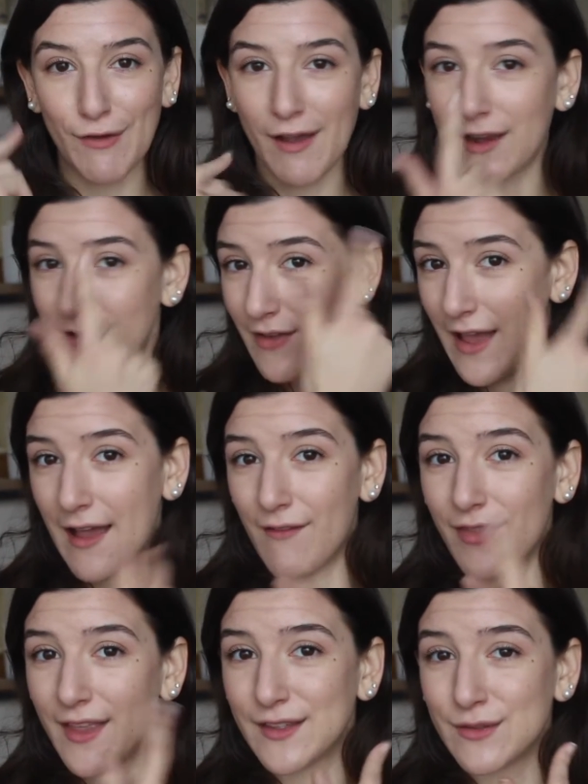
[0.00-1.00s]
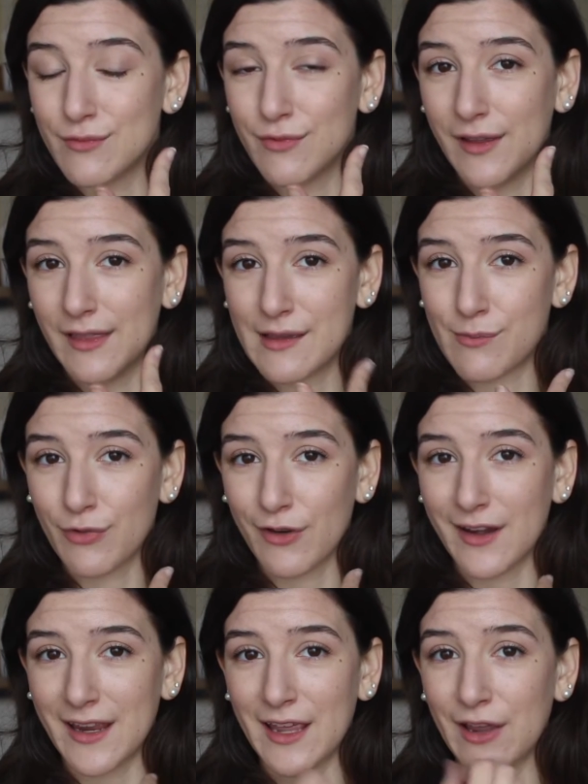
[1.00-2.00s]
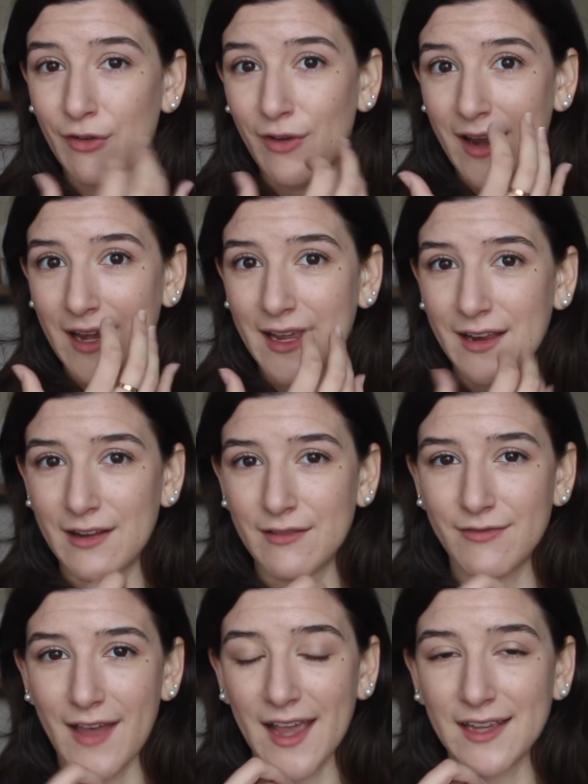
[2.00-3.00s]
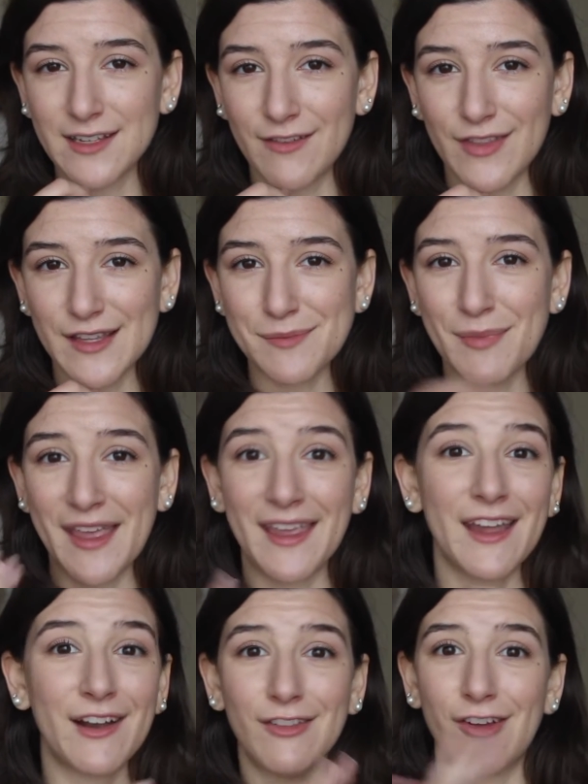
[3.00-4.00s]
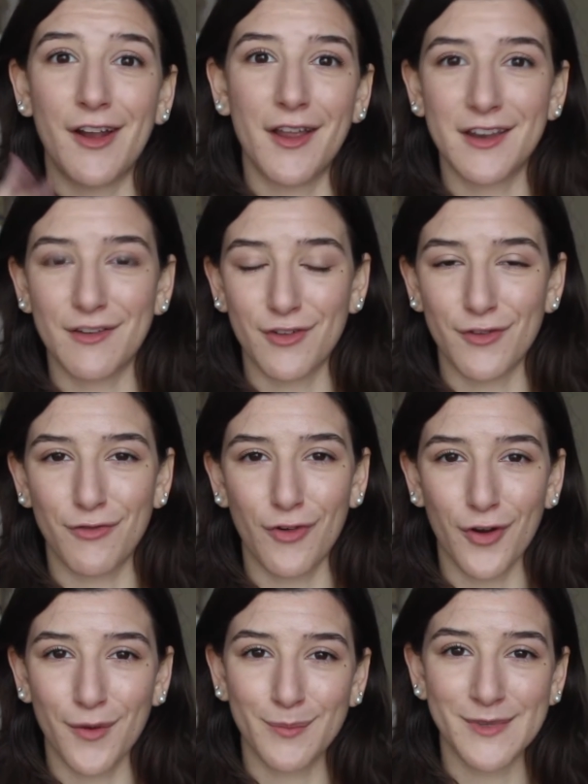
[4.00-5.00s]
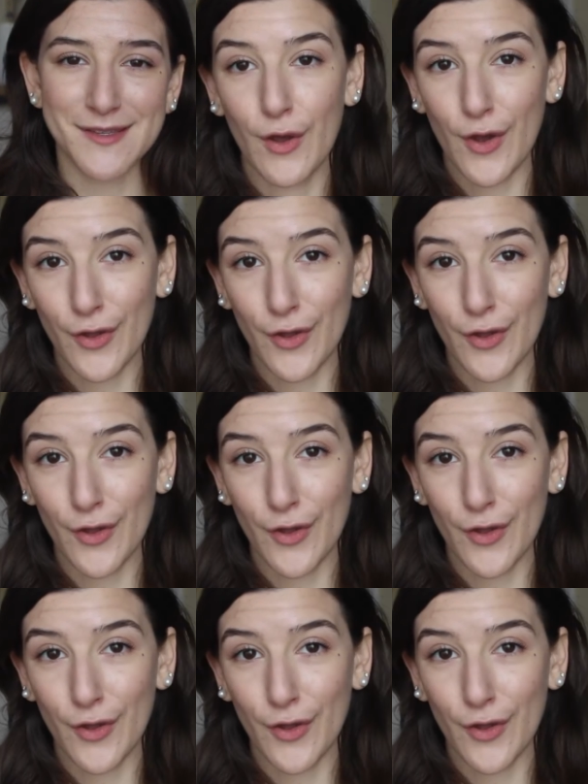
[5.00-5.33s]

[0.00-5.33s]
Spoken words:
you kind of have this really pretty gradient effect of this pink in a lot of different forms.